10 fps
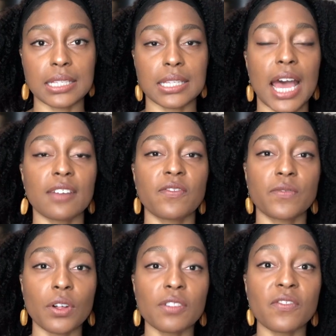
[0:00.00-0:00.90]
is that
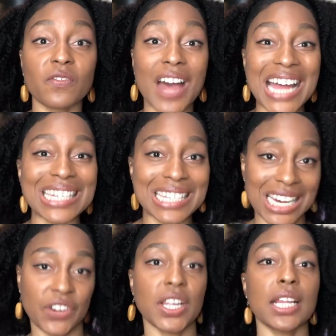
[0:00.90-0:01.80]
full fat
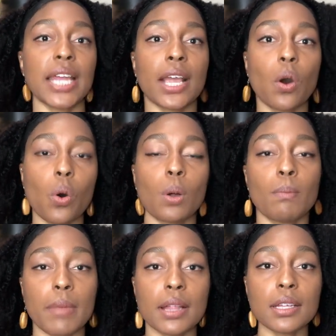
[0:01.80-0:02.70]
dairy, like
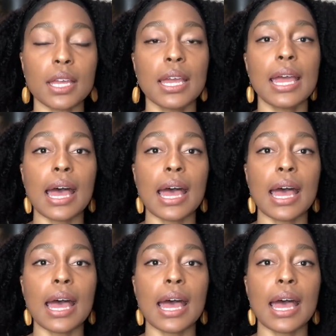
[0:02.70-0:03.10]
whole milk,